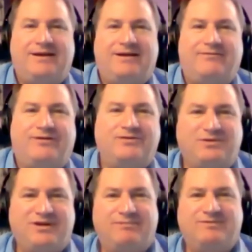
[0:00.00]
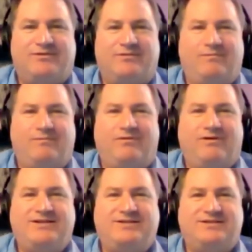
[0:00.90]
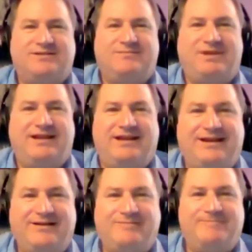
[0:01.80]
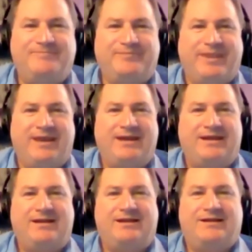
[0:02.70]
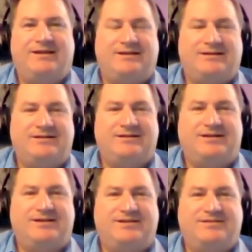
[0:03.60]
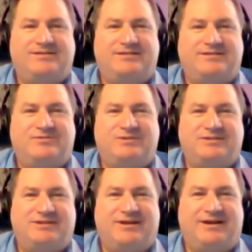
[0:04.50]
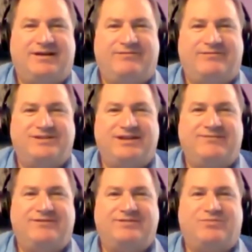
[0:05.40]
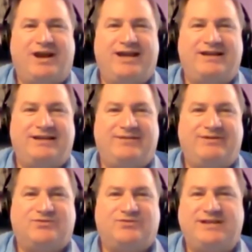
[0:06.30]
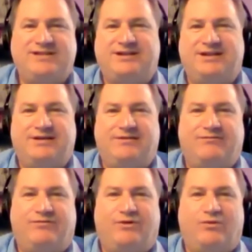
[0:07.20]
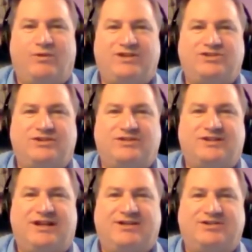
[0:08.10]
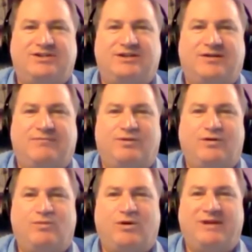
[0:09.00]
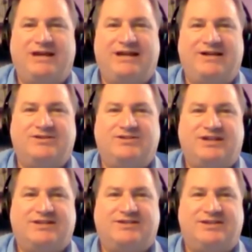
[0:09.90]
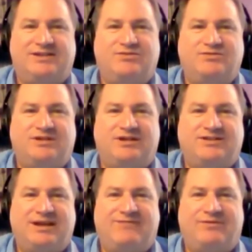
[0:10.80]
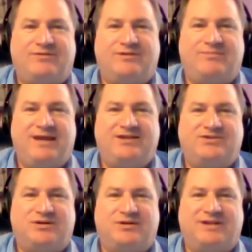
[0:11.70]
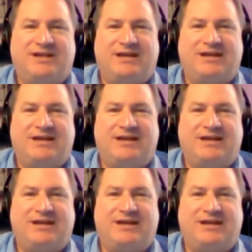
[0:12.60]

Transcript: Our first one comes from Bryce Blankenagel. This one's for Steve. Does Bryant give his reasoning for which selection of Book of Mormon English text he used to decipher the manuscript?